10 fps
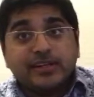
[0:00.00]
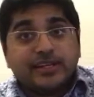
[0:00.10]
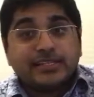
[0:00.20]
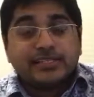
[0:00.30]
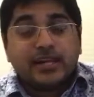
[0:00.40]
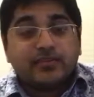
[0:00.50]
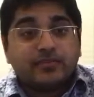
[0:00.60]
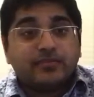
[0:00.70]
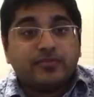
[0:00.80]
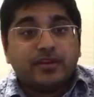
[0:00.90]
Like, it's not even
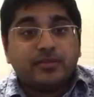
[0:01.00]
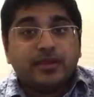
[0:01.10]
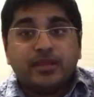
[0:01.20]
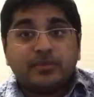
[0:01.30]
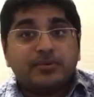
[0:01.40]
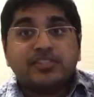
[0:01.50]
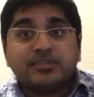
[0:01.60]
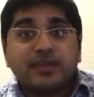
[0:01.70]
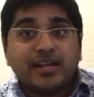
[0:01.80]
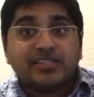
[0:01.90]
funny, man. Like, put some
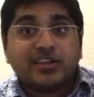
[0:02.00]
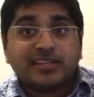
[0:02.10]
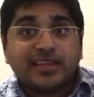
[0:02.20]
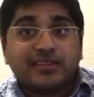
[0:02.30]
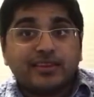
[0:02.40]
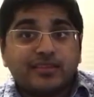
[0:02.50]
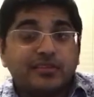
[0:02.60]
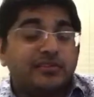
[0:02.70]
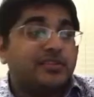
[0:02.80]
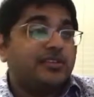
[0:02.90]
ice on that thing, dude.
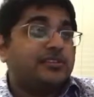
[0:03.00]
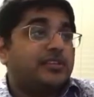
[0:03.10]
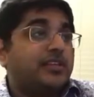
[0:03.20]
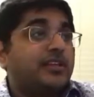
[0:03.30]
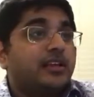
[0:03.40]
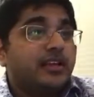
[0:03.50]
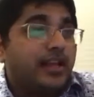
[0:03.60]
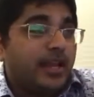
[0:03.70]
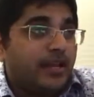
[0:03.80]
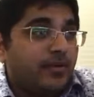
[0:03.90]
Seriously.
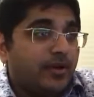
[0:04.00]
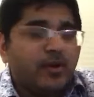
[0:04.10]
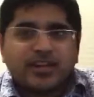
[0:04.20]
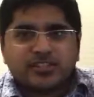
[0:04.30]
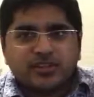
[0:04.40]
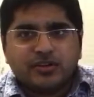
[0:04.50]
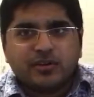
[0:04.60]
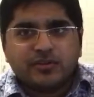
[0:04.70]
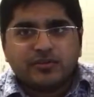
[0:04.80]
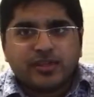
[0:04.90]
Anyway, well, actually, no, don't
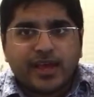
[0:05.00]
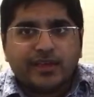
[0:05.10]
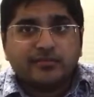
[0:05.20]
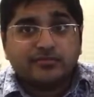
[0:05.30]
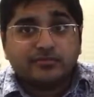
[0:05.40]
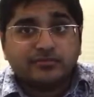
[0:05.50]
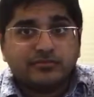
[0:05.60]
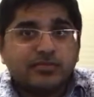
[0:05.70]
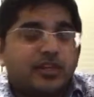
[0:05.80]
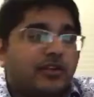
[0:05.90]
do that.
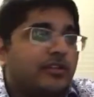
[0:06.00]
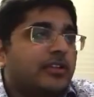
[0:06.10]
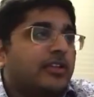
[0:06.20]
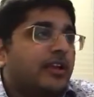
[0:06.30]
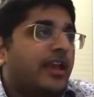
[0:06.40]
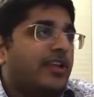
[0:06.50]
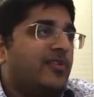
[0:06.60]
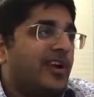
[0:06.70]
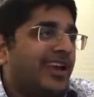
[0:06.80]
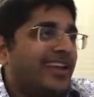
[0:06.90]

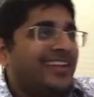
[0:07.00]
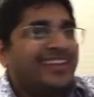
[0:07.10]
Anyway,